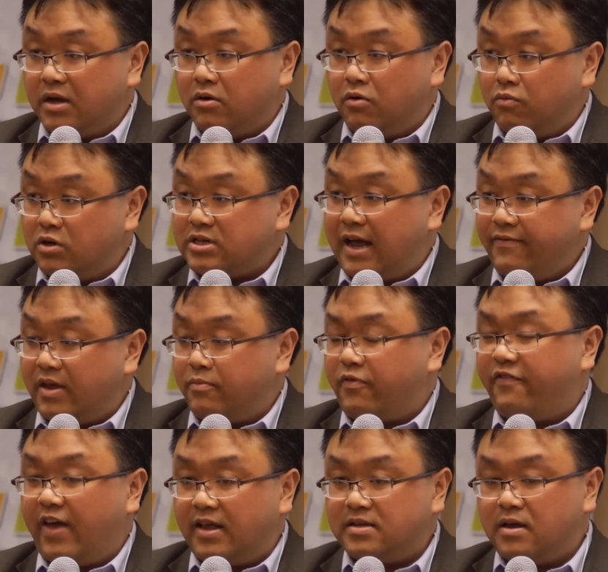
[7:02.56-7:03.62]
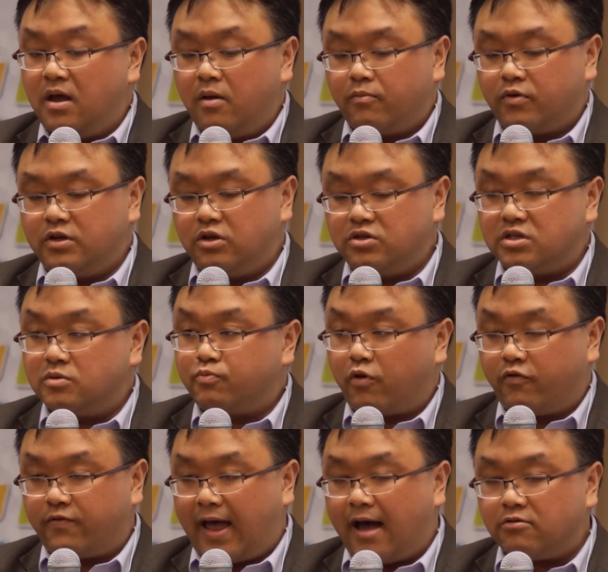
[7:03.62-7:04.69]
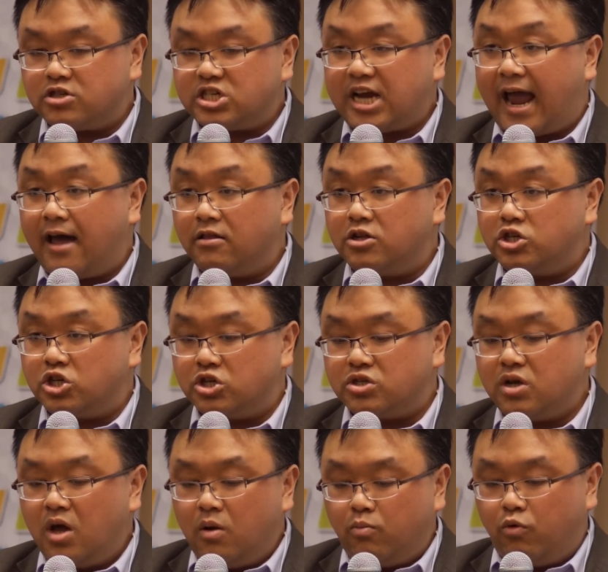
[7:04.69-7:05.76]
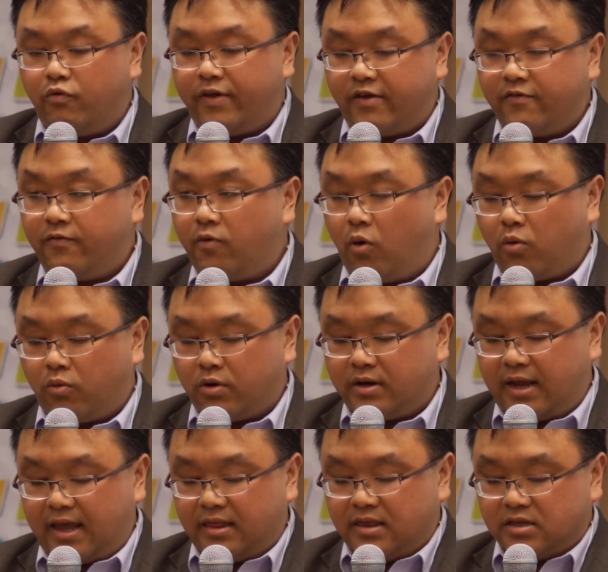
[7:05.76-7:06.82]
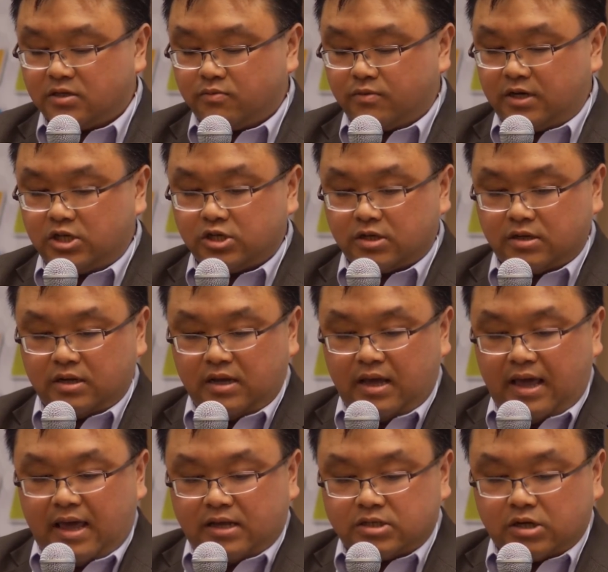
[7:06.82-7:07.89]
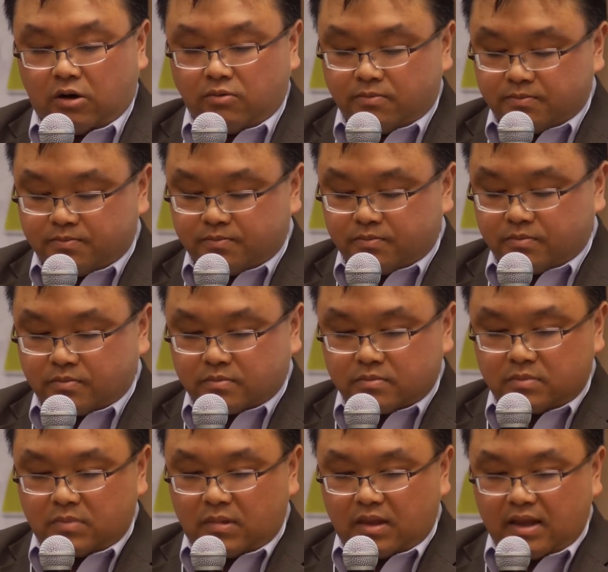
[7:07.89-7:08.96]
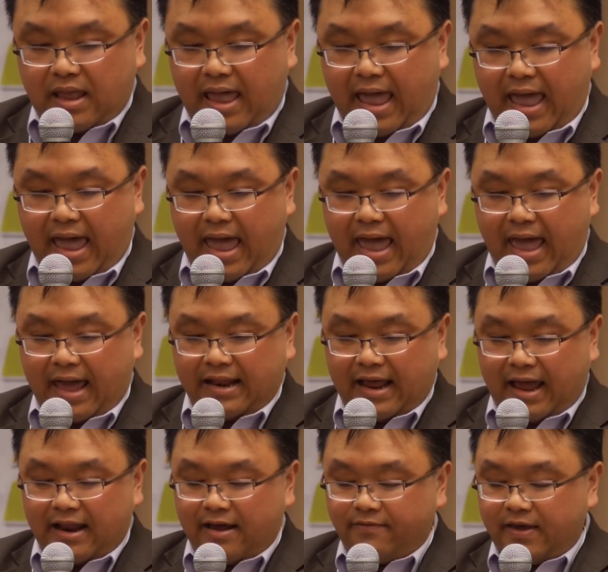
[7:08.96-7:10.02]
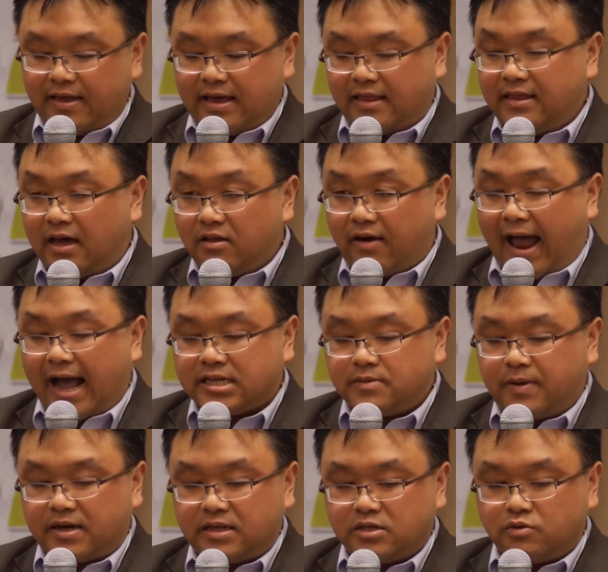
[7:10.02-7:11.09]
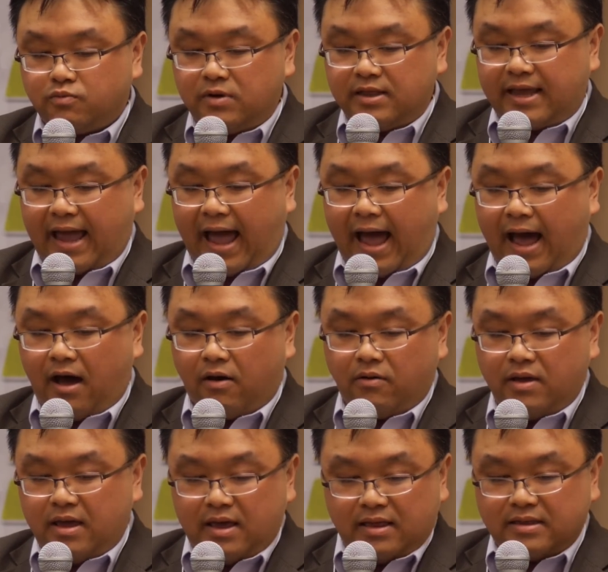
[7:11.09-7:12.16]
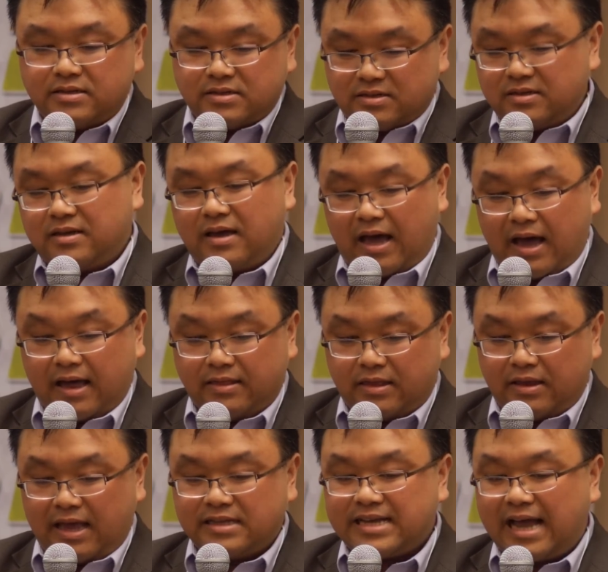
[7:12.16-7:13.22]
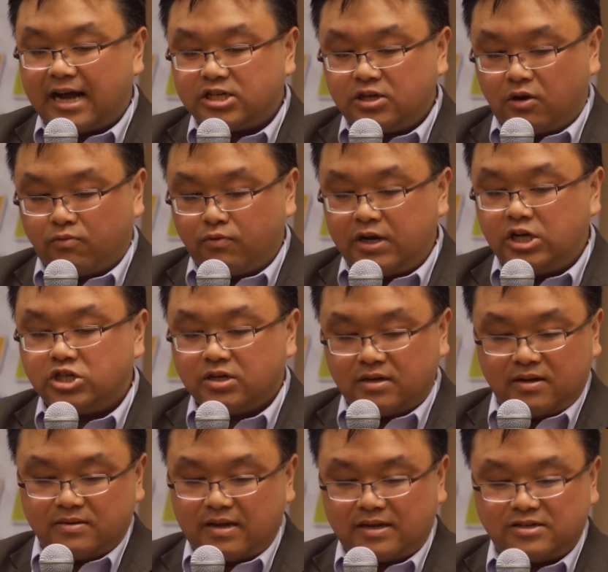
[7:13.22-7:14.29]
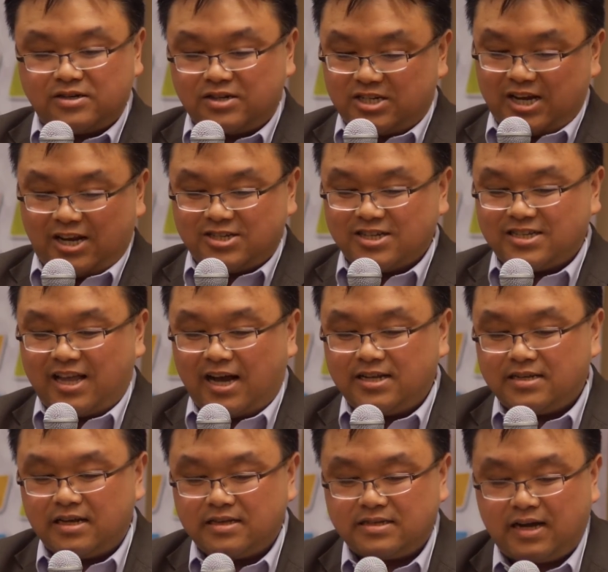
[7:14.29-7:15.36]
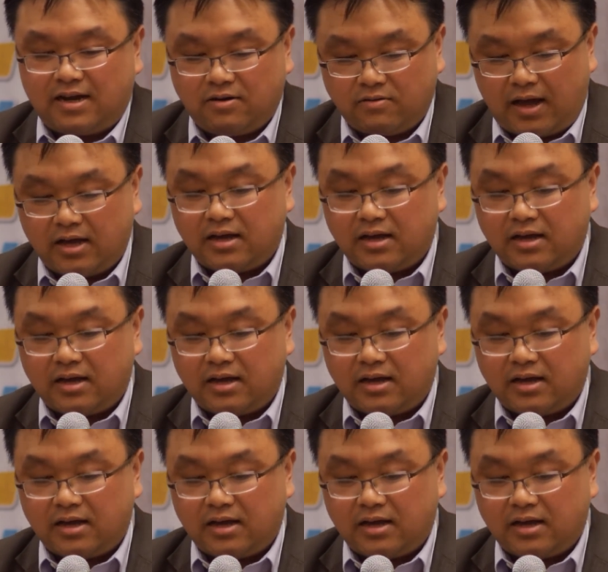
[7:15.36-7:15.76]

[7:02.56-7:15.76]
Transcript: middle, which I think produces profound challenges moving forward in this region. So, and I think another aspect is really how it's actually a region. I should change the slide title.